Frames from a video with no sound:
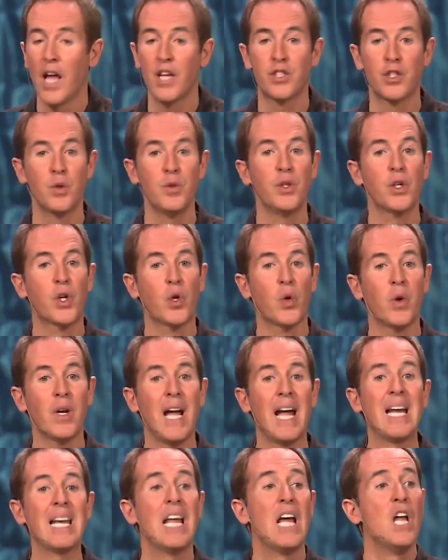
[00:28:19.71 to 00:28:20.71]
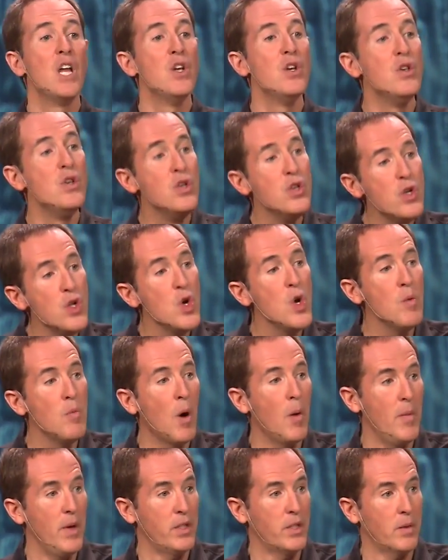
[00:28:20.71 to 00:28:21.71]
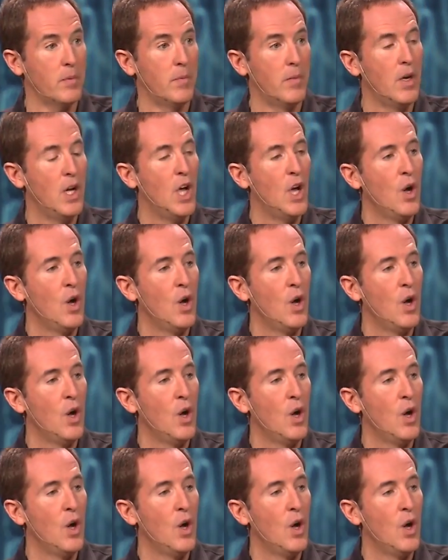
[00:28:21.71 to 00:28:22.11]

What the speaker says: And so you create new momentum.